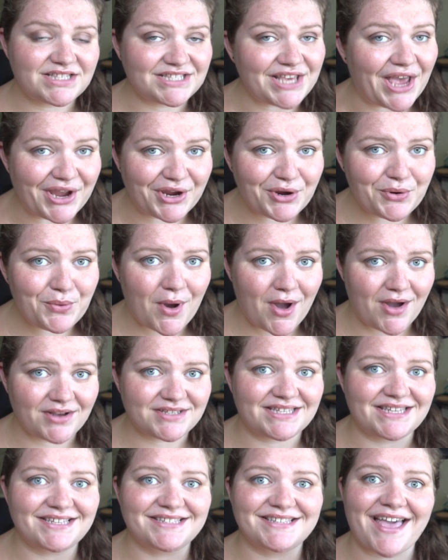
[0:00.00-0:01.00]
A Tiger
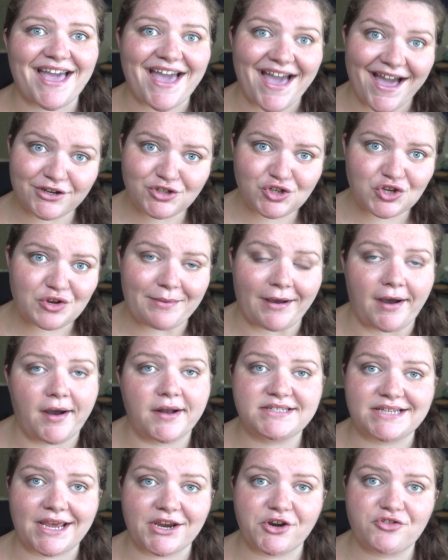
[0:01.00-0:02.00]
Walks is actually
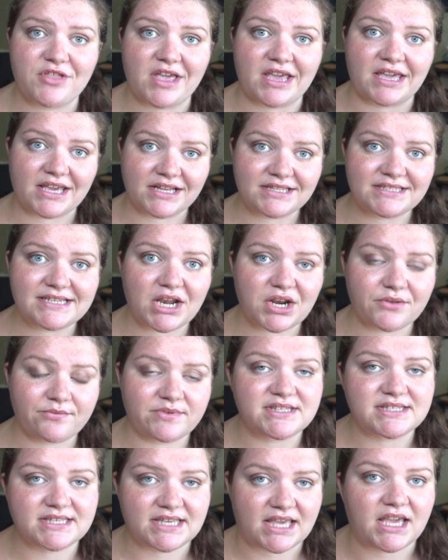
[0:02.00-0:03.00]
about a tiger that gets out of
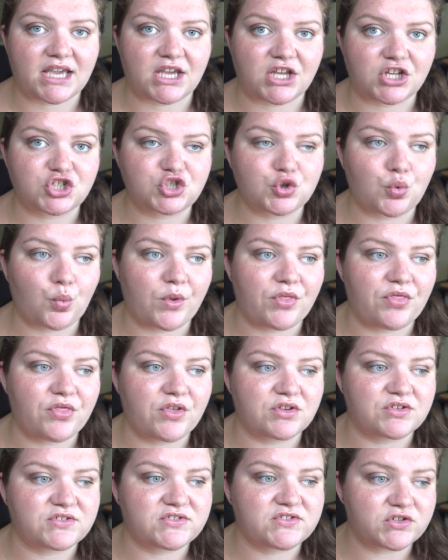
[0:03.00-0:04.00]
its cage when
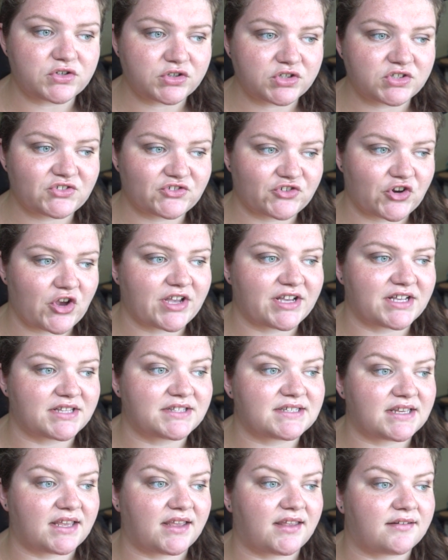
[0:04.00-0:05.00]
the circus truck
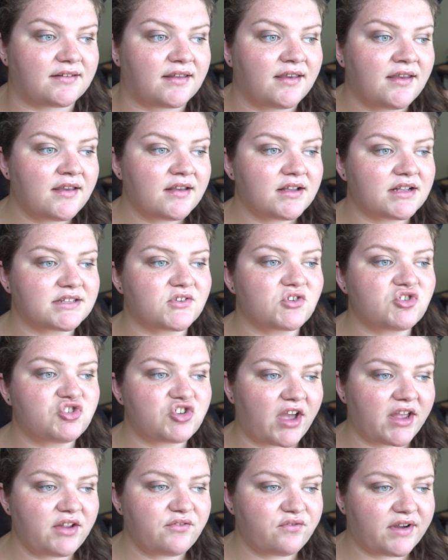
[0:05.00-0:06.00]
it's in gets a
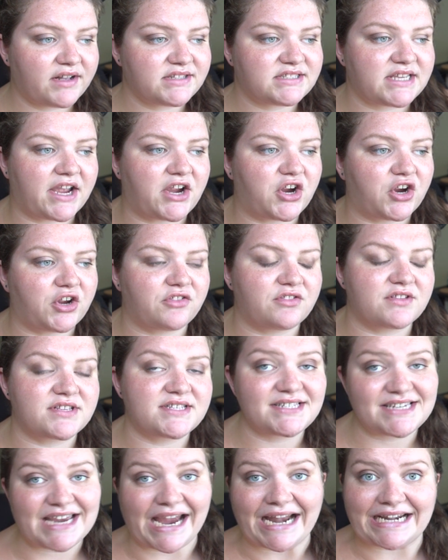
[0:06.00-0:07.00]
giant flat tire in
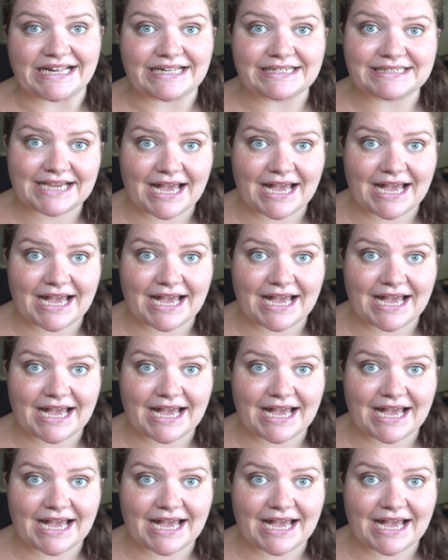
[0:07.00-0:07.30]
this tiny